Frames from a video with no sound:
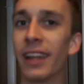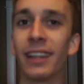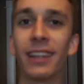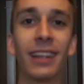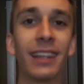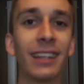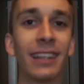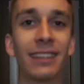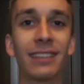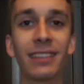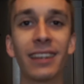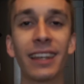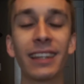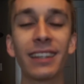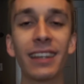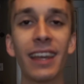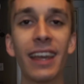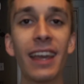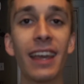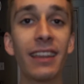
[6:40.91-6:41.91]
And it's
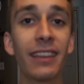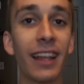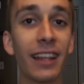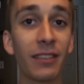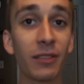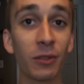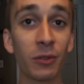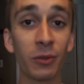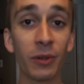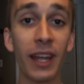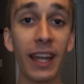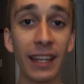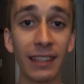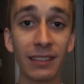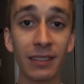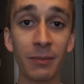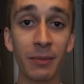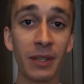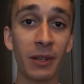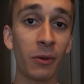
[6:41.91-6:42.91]
like, that's
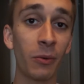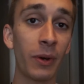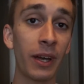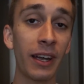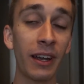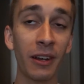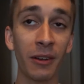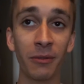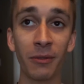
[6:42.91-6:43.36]
great to be aware